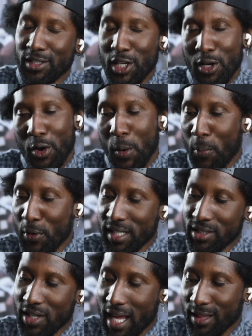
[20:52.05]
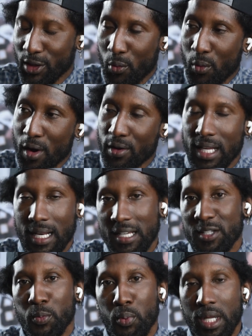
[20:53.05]
She don't appreciate the work that
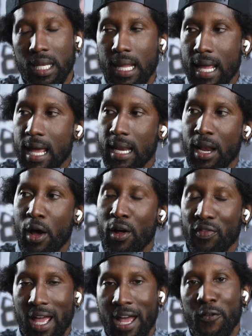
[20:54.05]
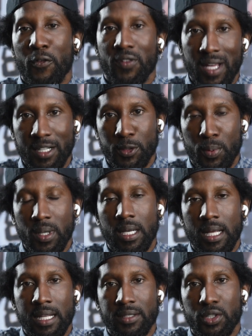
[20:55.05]
he's putting in and all the effort that he's putting
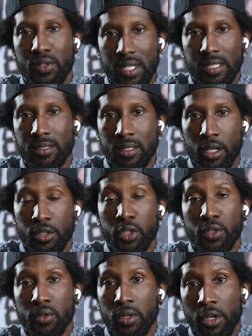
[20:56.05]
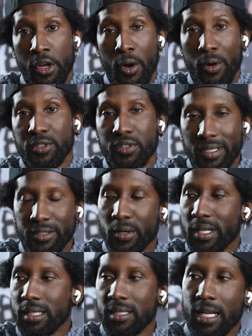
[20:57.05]
into this to her sister,
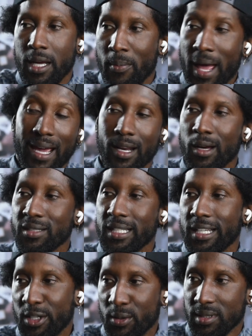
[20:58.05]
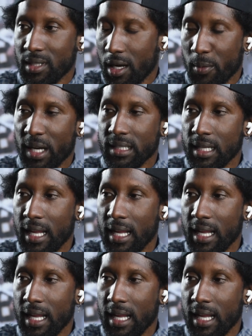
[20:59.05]
and then she come back and all she can do is talk about the